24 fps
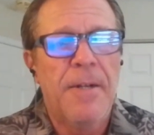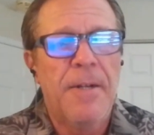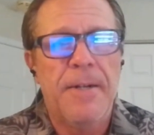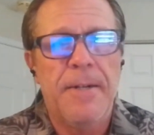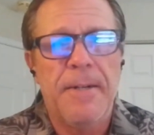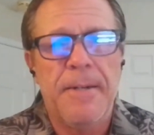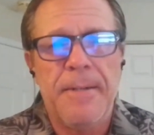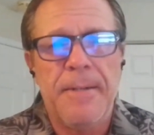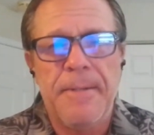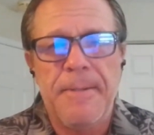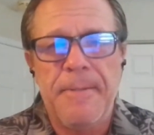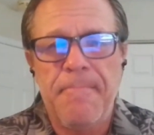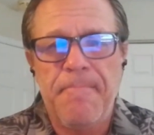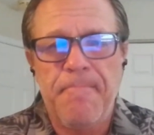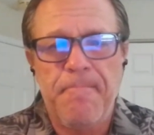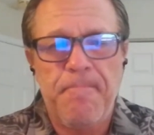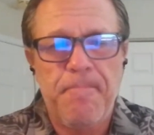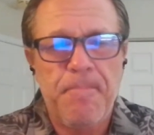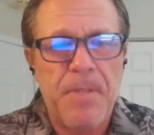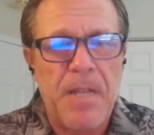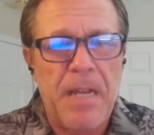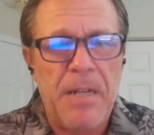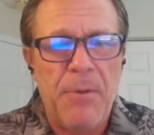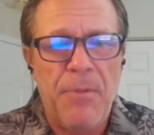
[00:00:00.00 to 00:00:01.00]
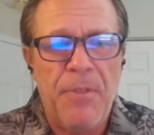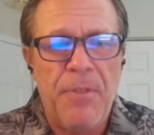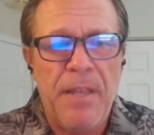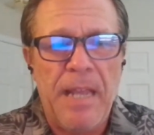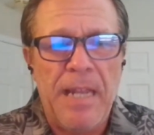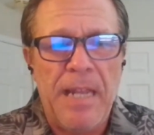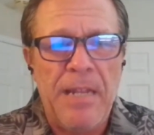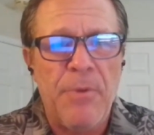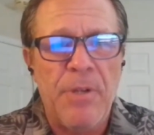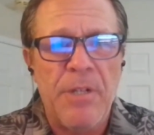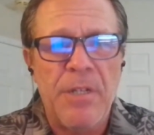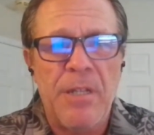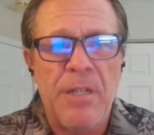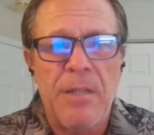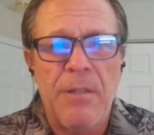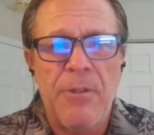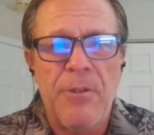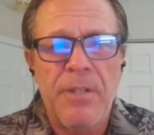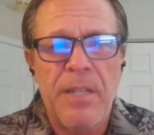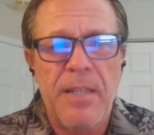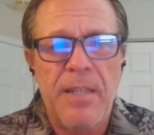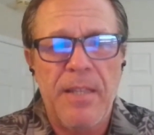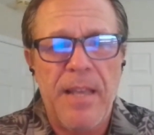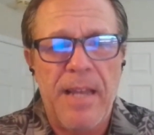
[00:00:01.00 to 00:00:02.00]
Um, I don't think anyone can
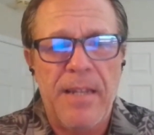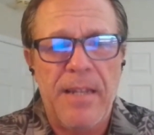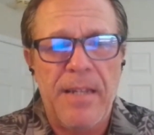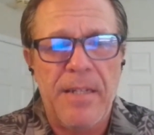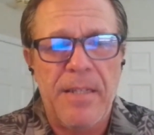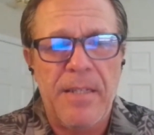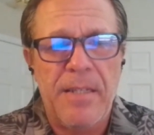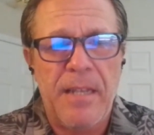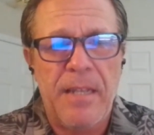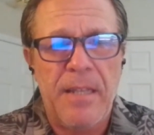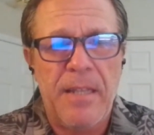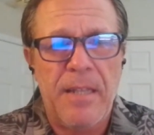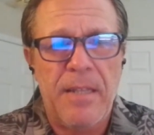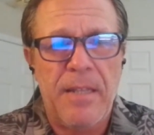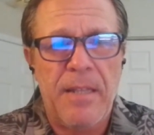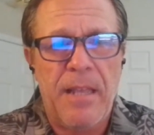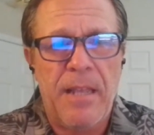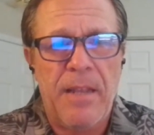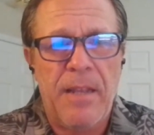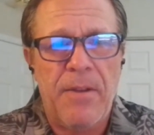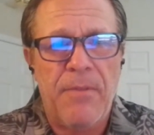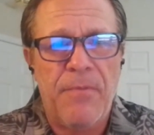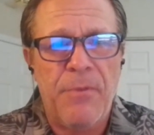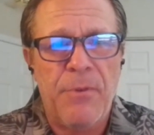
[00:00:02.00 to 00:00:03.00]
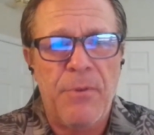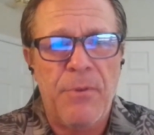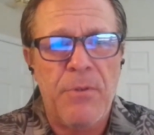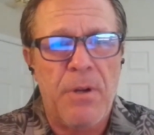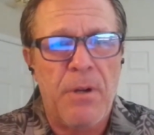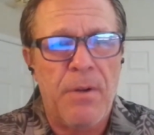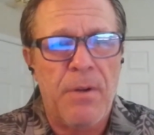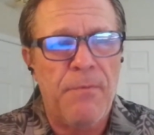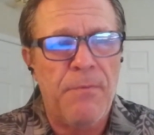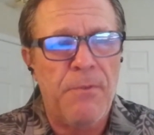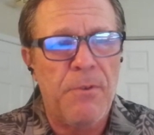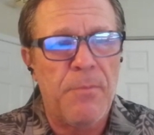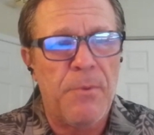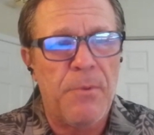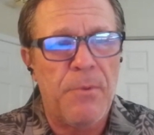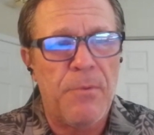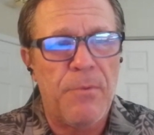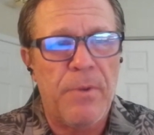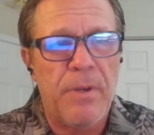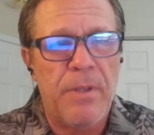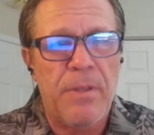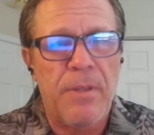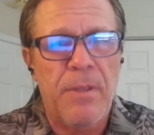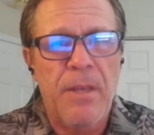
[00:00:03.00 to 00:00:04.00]
look at that and say that they feel comfortable
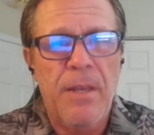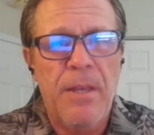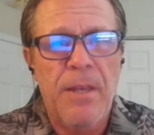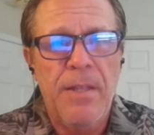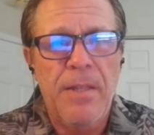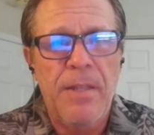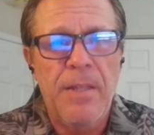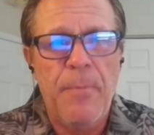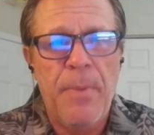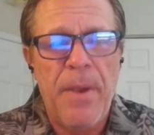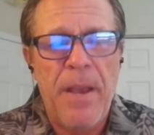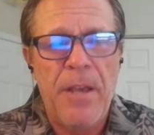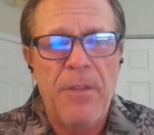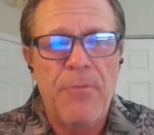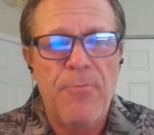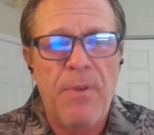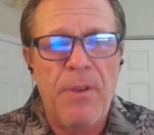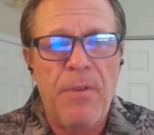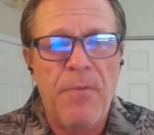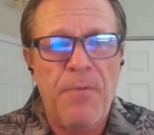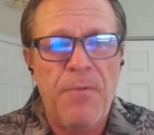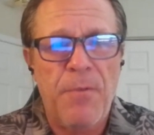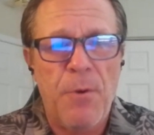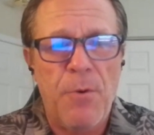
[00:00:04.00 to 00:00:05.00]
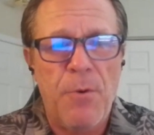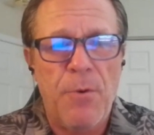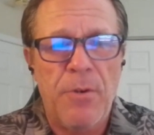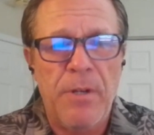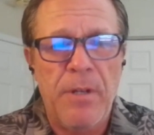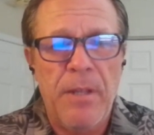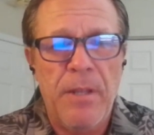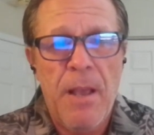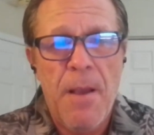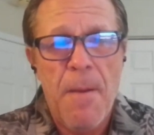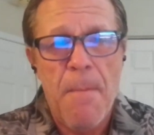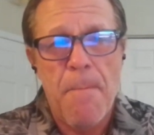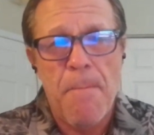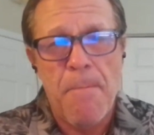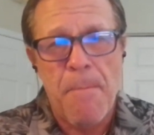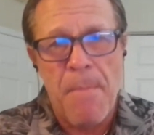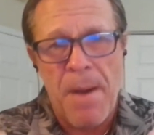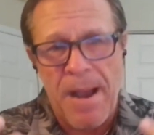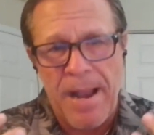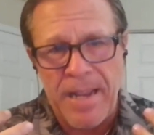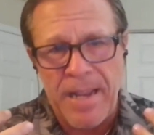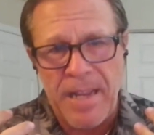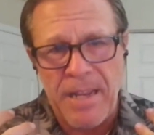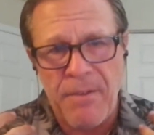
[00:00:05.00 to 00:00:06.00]
with the pathway forward.
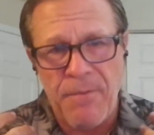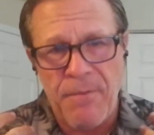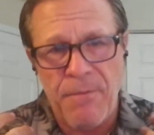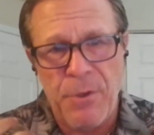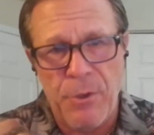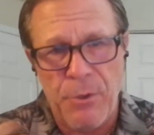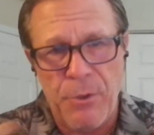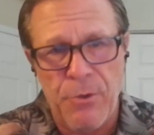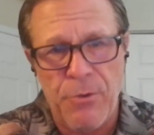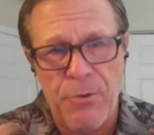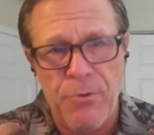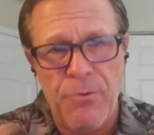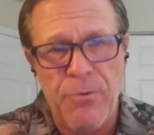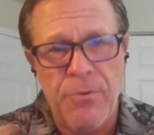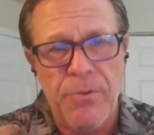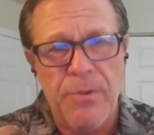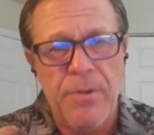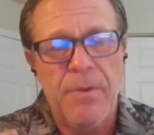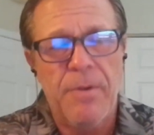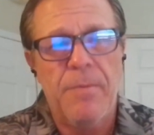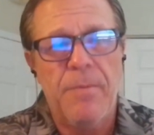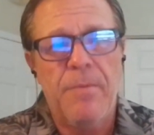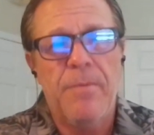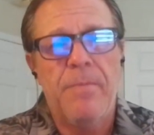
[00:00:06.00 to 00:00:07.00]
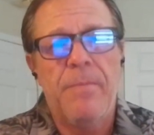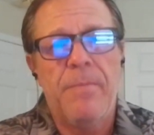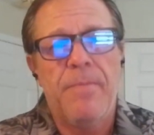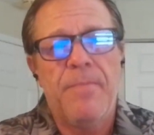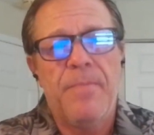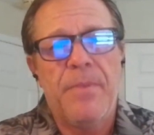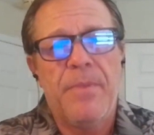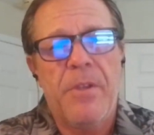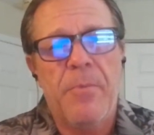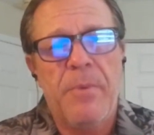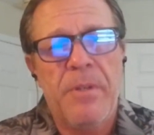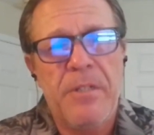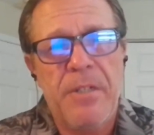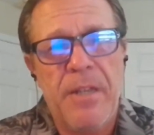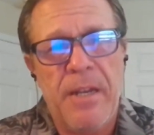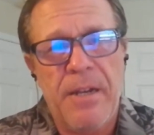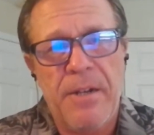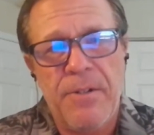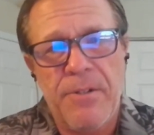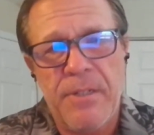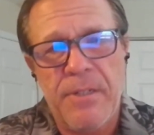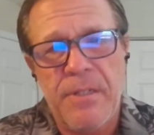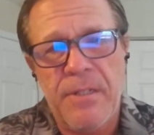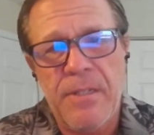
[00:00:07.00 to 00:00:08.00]
My view, you know,
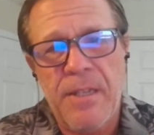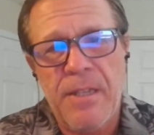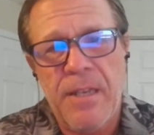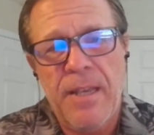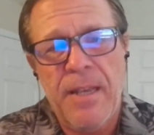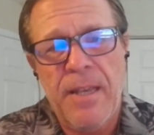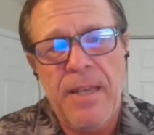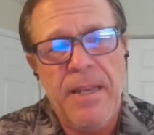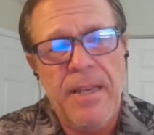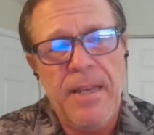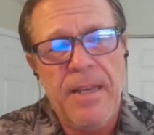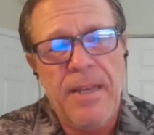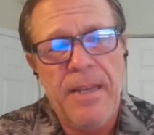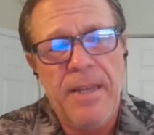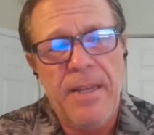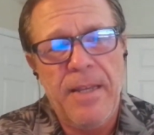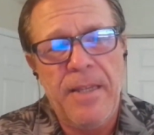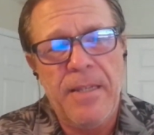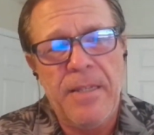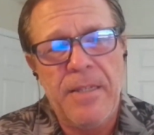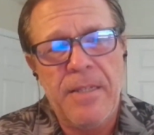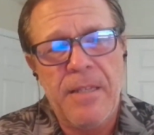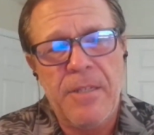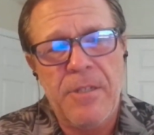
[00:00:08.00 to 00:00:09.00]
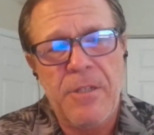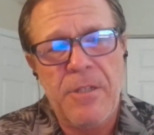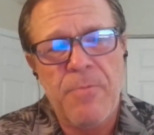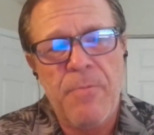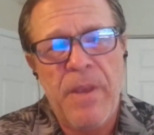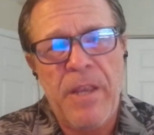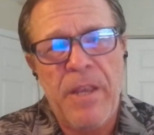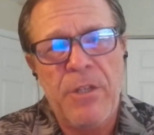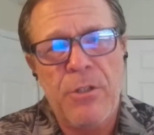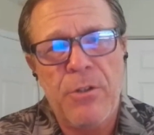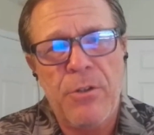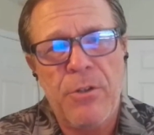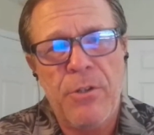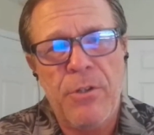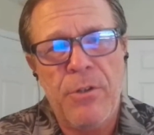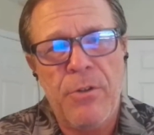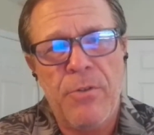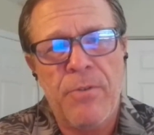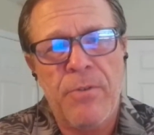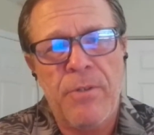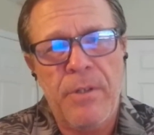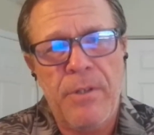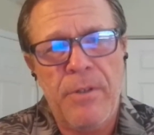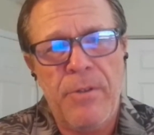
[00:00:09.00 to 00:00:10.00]
Michelle, is is to just make sure
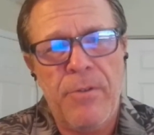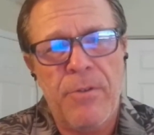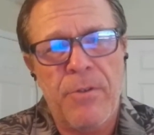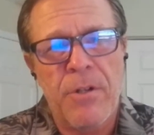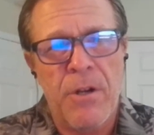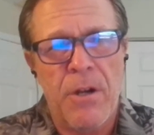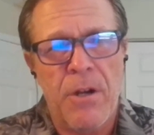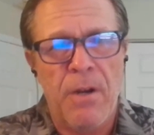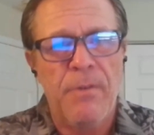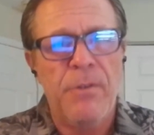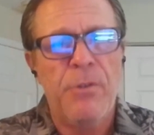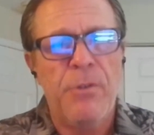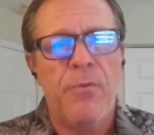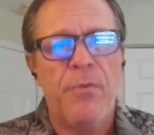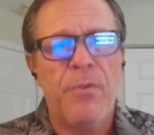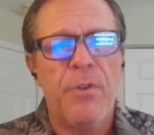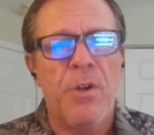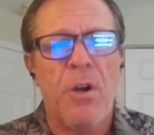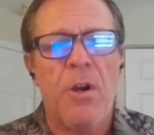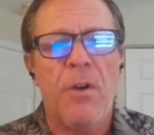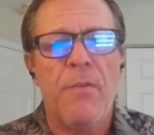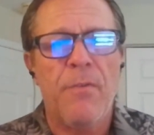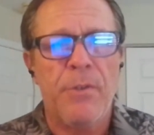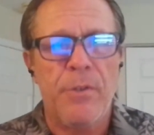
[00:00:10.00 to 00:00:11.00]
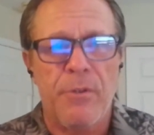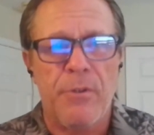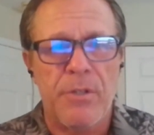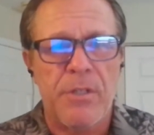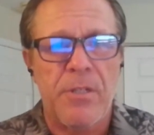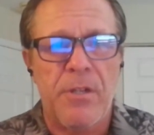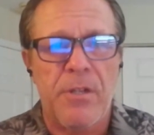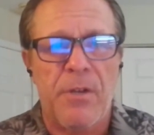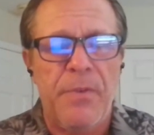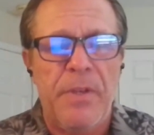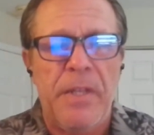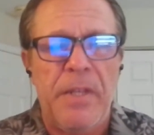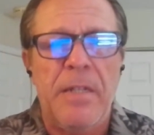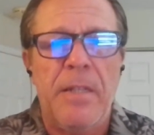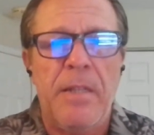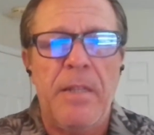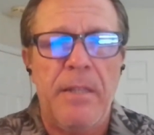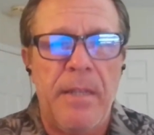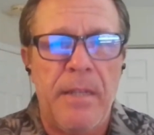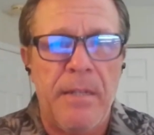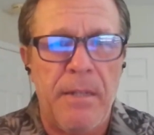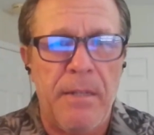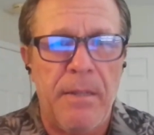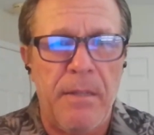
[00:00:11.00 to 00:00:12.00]
you're you're co- you've covered yourself into
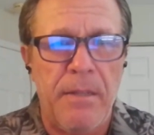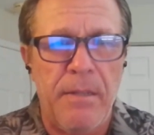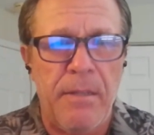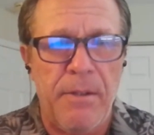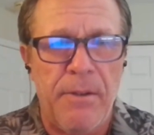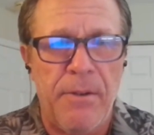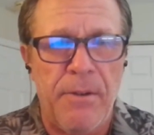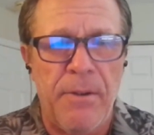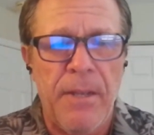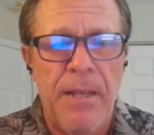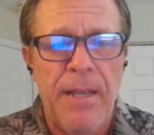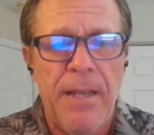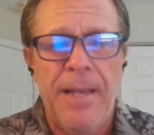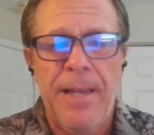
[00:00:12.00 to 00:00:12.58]
the end of the year.